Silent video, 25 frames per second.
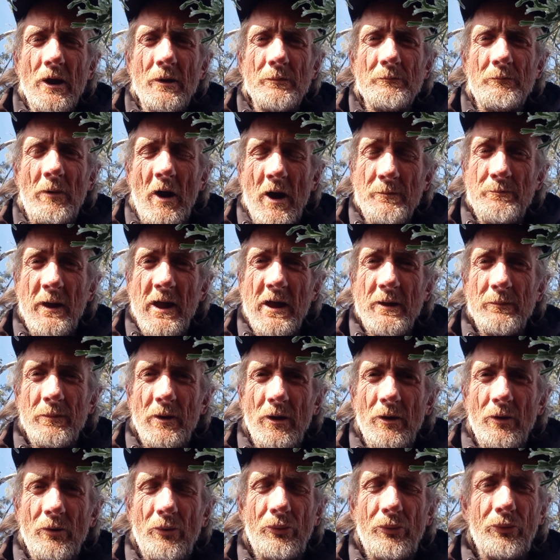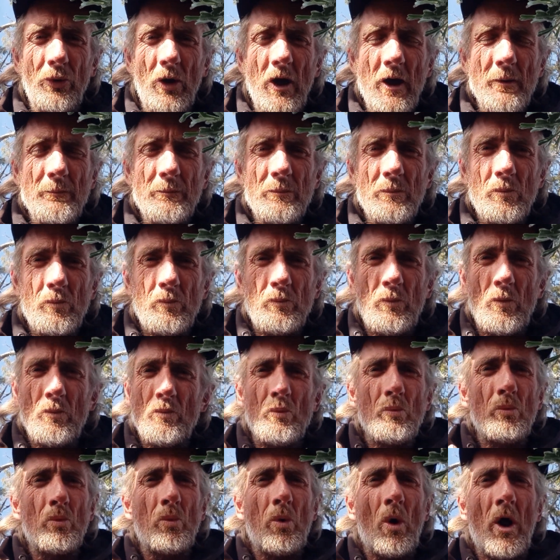My baby slept
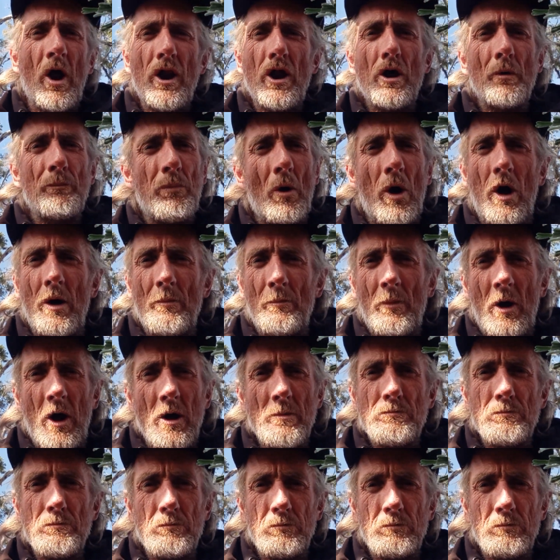right up on my